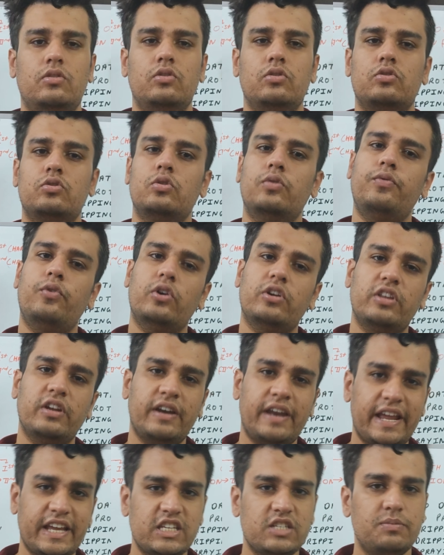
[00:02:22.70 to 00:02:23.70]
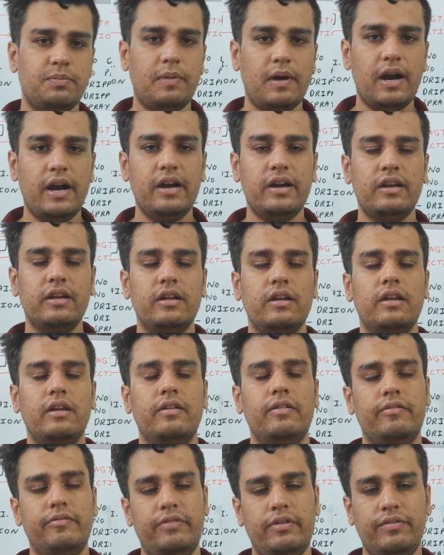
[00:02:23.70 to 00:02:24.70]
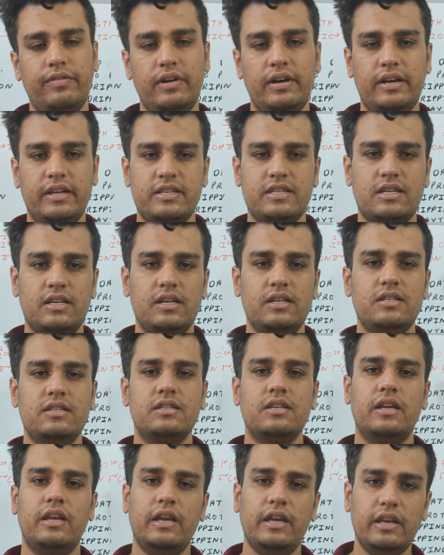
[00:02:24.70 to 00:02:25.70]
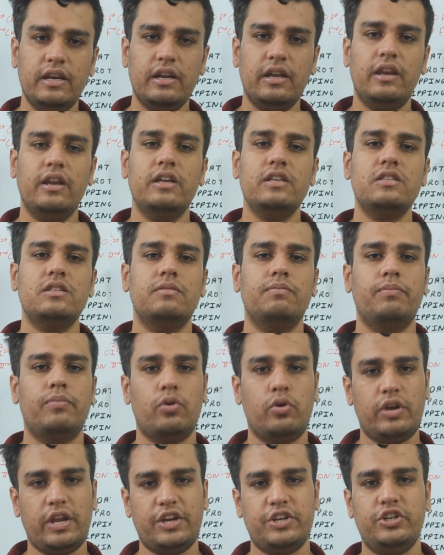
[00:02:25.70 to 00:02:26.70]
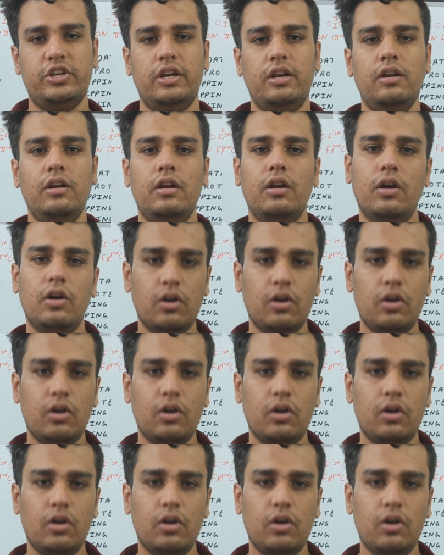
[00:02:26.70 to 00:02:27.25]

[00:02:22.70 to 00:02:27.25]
So for the next part, we will discuss ingress protection